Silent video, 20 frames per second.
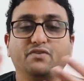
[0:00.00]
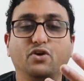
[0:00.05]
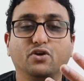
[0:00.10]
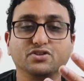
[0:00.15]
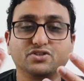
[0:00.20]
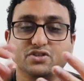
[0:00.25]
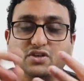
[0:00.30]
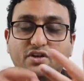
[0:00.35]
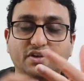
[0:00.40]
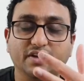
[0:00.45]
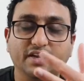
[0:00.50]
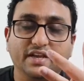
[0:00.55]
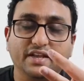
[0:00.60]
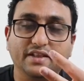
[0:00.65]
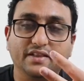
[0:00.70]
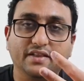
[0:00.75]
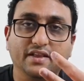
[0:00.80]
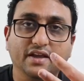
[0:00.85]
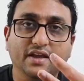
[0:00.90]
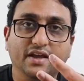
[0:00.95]
We also,
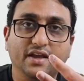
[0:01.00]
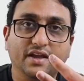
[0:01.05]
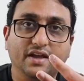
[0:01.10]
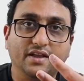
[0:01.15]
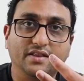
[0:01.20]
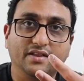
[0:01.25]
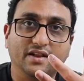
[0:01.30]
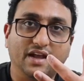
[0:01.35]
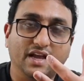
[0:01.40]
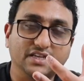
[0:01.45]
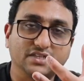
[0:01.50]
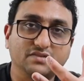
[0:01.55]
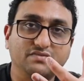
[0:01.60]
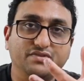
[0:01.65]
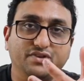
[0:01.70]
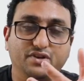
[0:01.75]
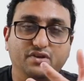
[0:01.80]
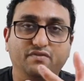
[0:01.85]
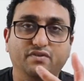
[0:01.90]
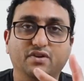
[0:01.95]
in the last
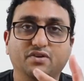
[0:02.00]
video,